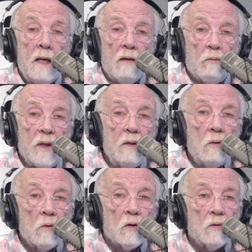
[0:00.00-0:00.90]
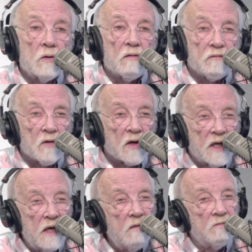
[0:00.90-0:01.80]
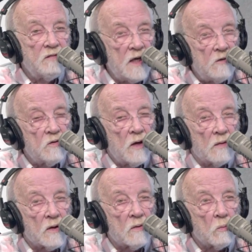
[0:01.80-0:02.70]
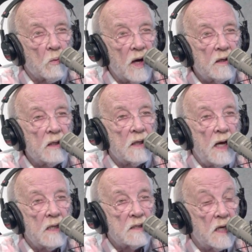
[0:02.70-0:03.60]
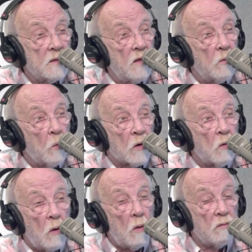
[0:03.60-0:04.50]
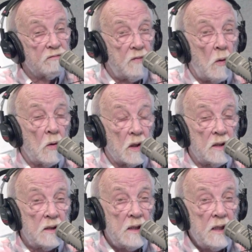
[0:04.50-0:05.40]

If we don't learn to forgive each other, recognizing that we're all fallen